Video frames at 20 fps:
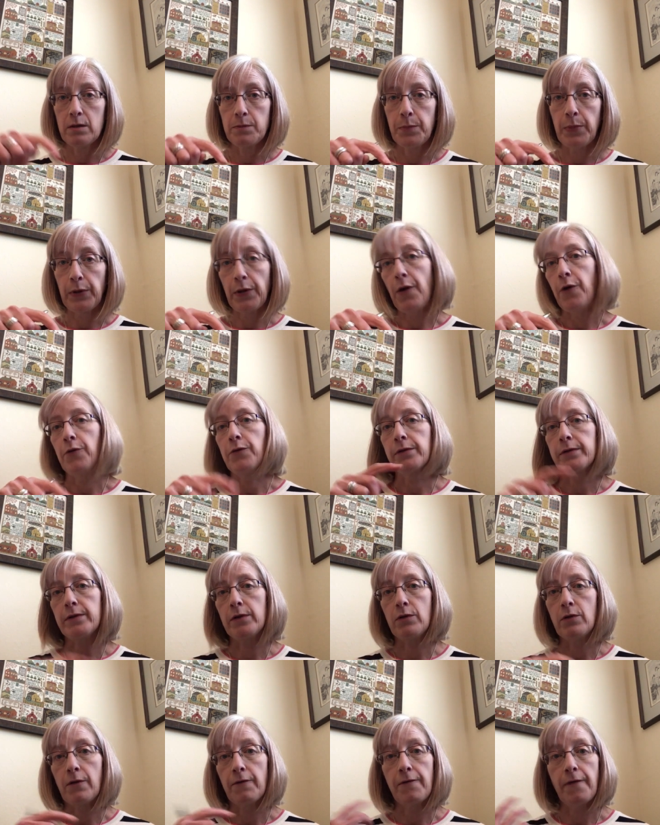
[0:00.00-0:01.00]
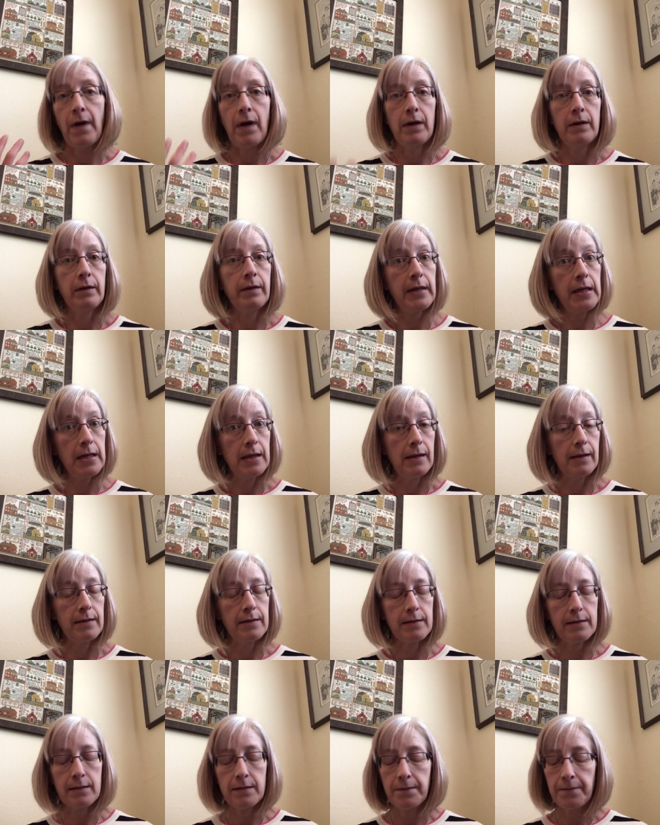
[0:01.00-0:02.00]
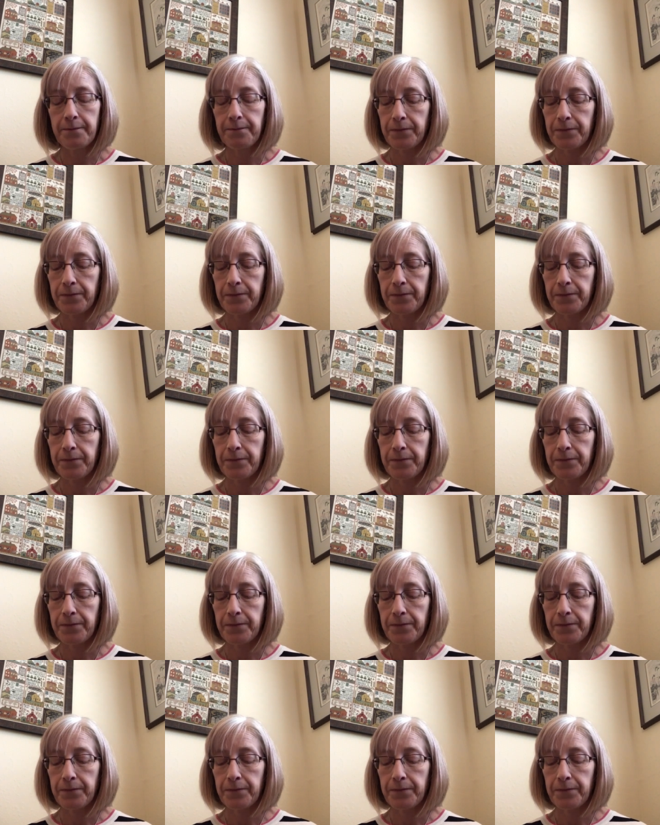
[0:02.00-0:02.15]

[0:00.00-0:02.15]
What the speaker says: below so you can find these.